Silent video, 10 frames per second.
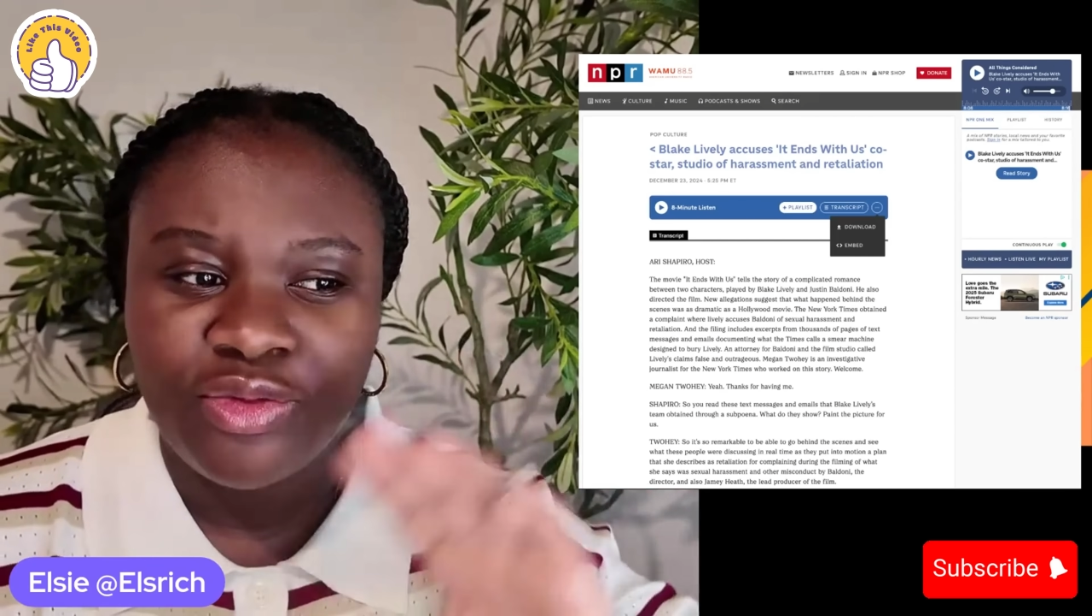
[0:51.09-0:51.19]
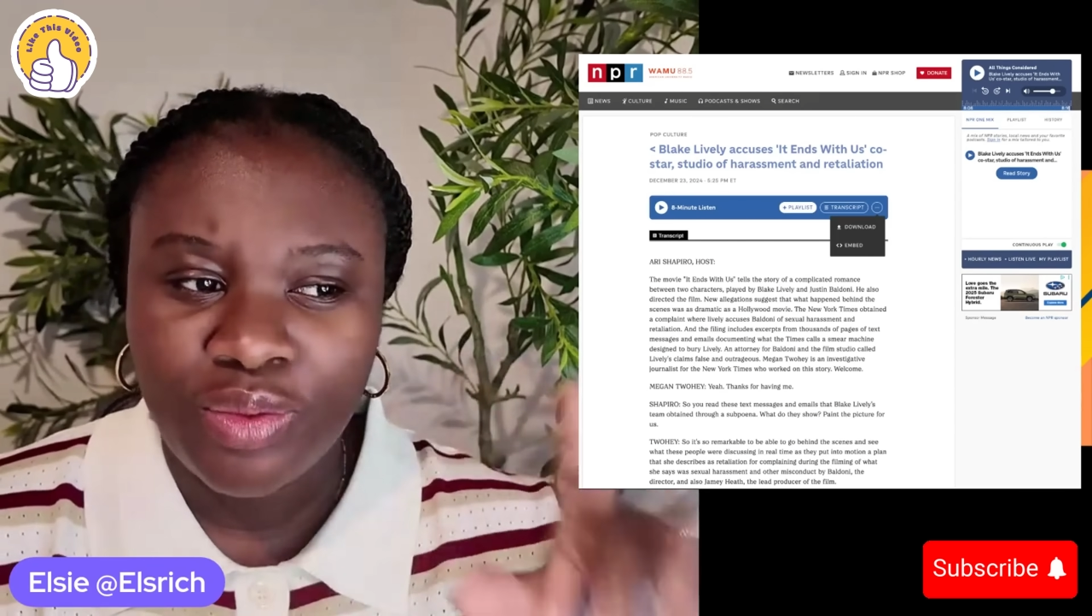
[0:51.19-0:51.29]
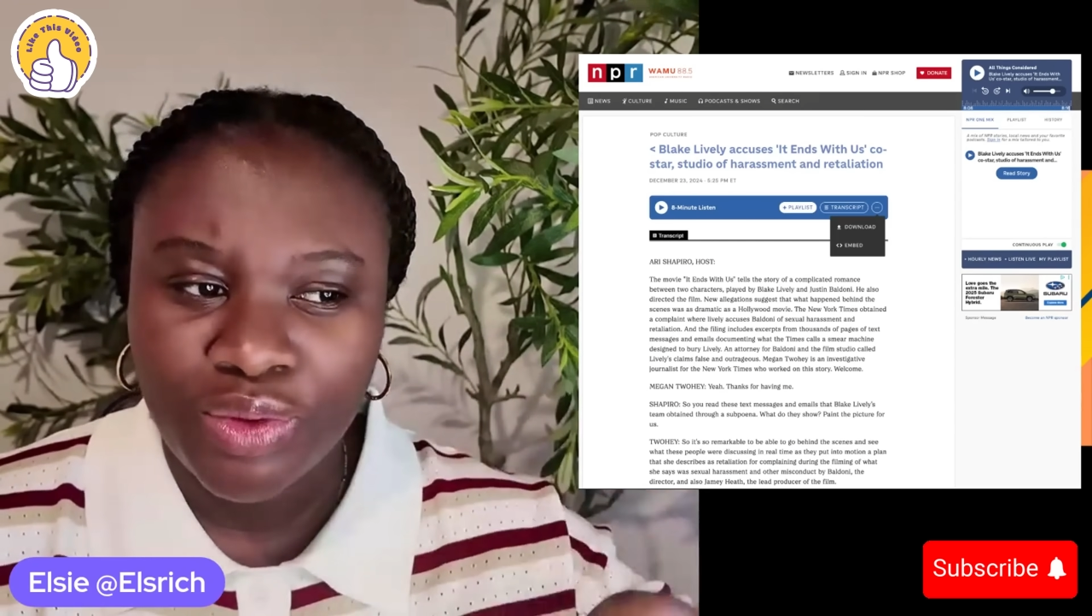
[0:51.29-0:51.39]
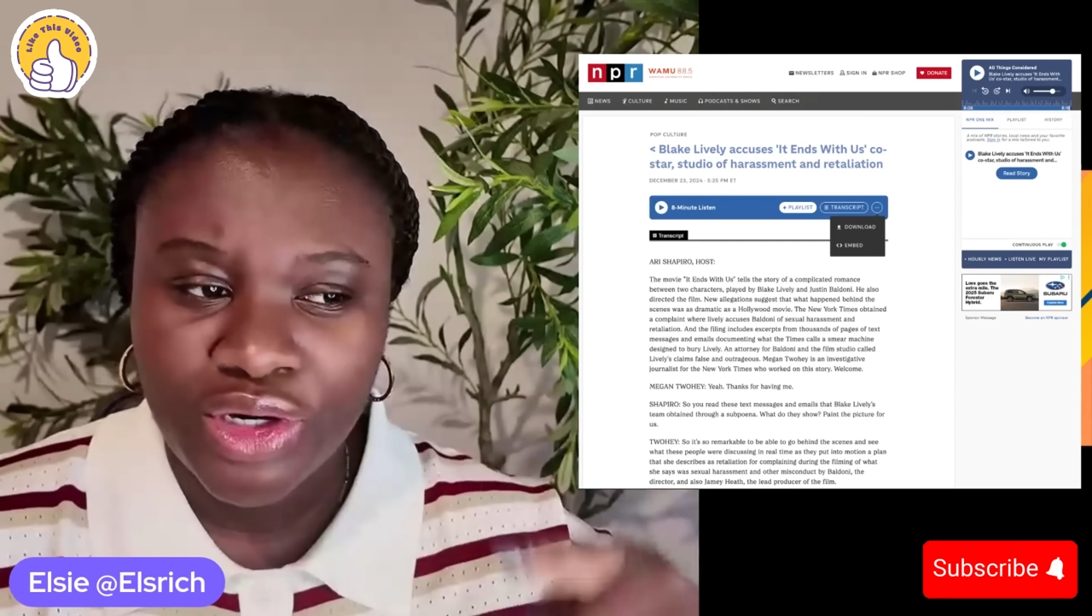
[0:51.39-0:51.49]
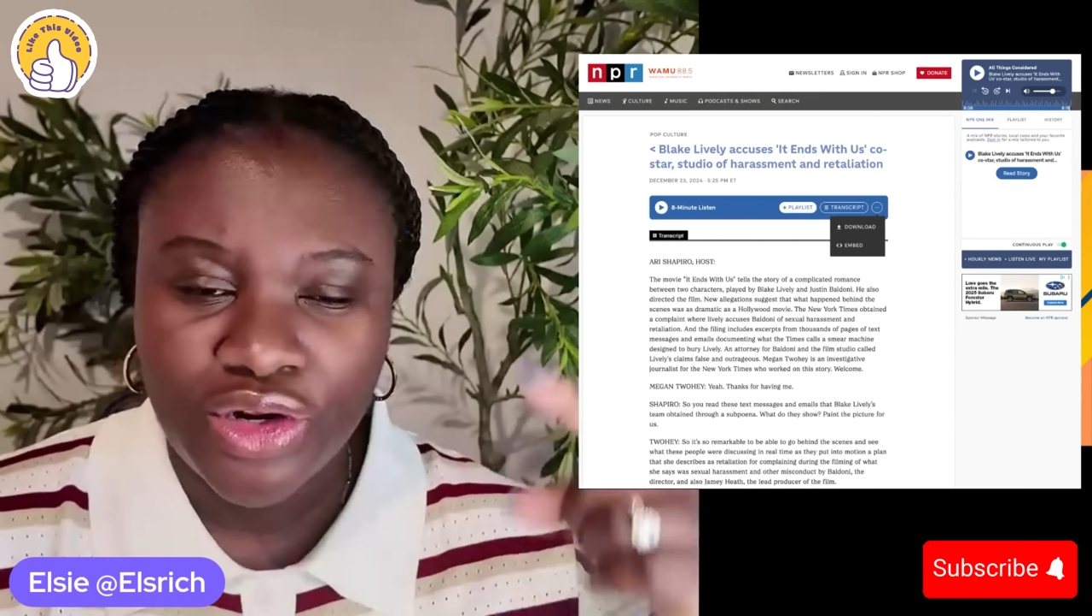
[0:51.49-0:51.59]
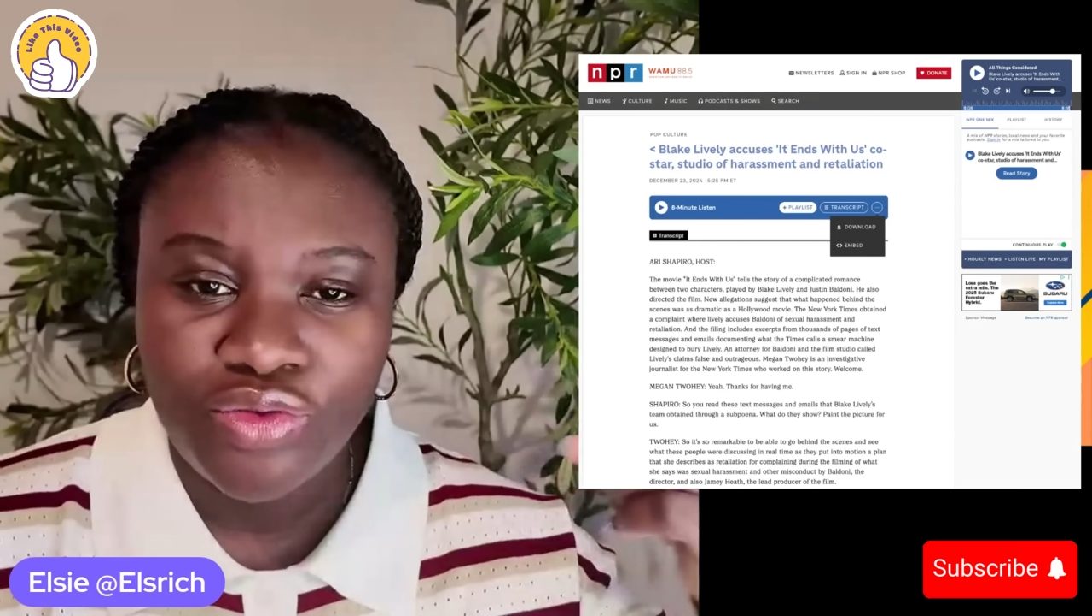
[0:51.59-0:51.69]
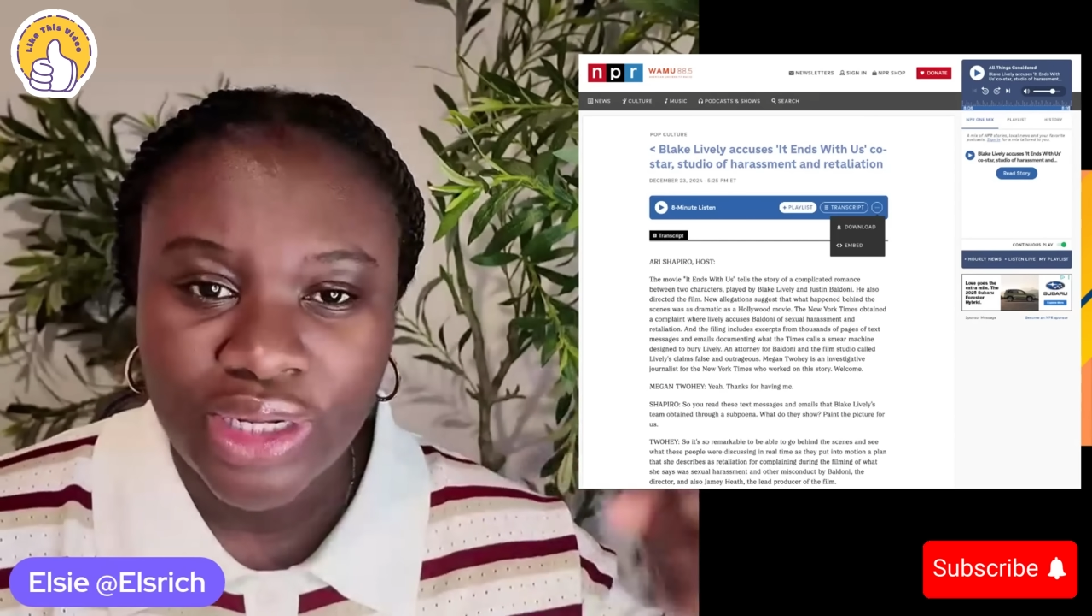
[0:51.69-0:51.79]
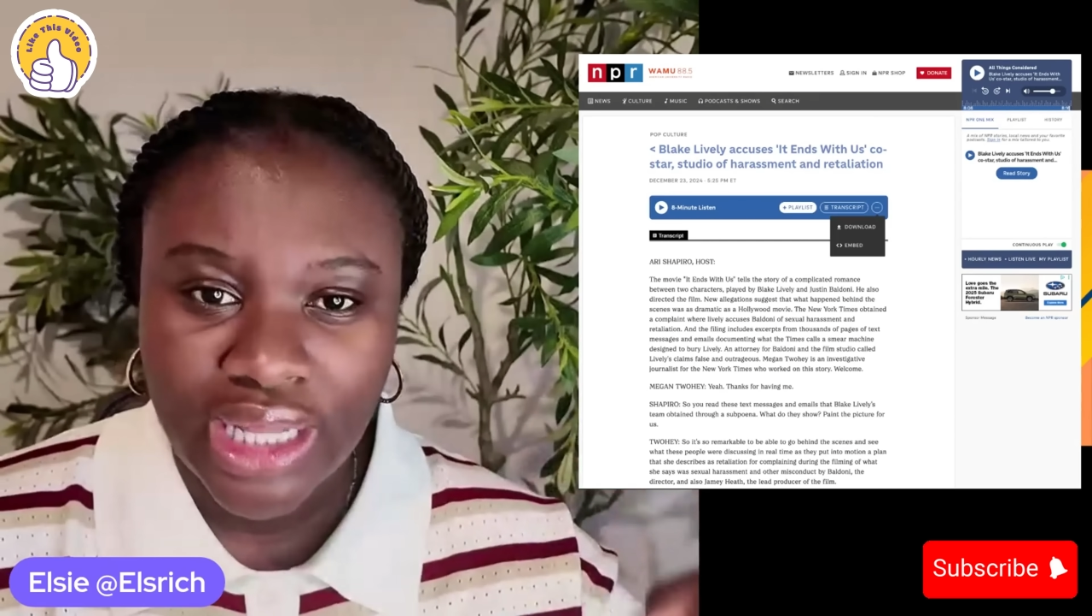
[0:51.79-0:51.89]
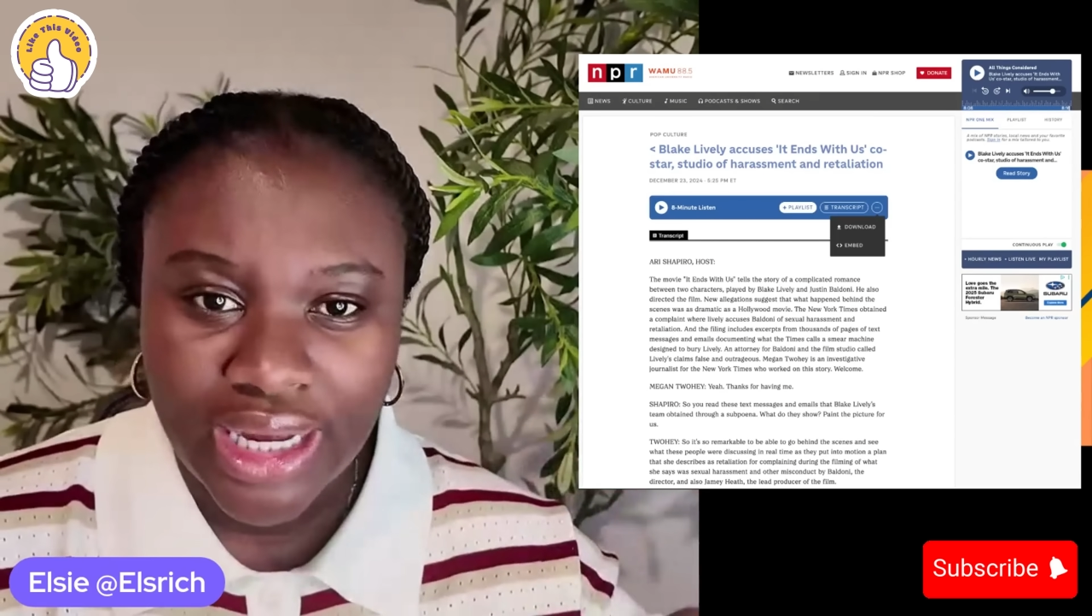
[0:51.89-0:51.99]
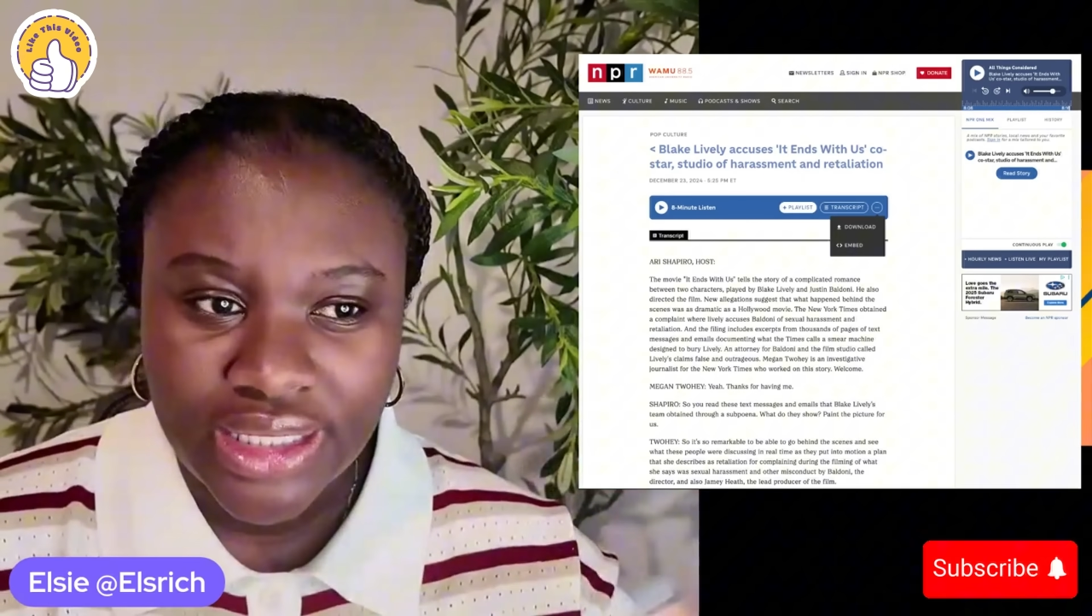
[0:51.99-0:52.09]
people didn't
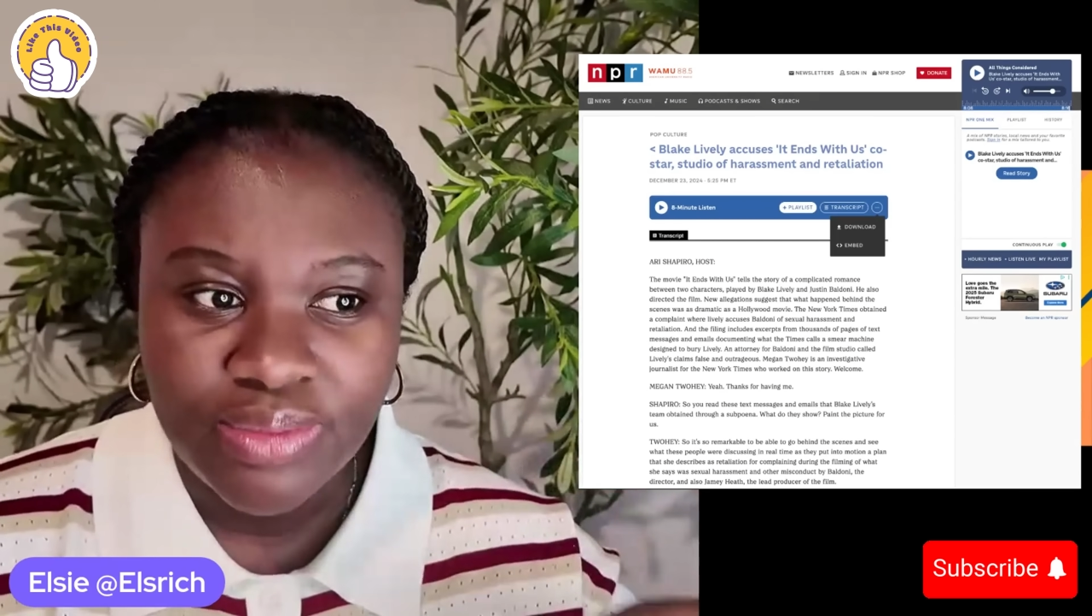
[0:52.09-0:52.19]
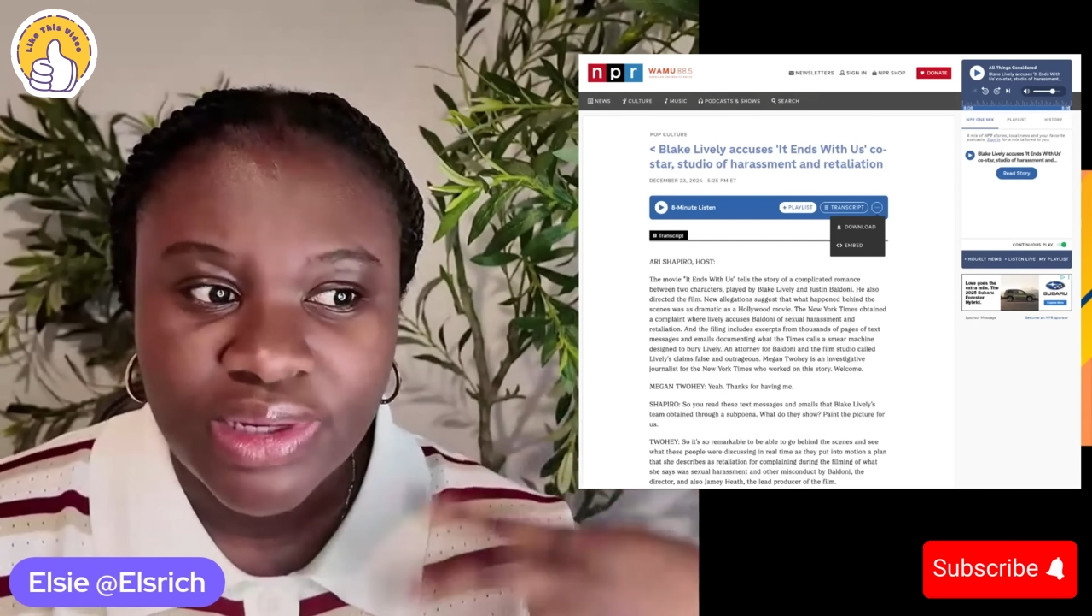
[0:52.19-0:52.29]
realize,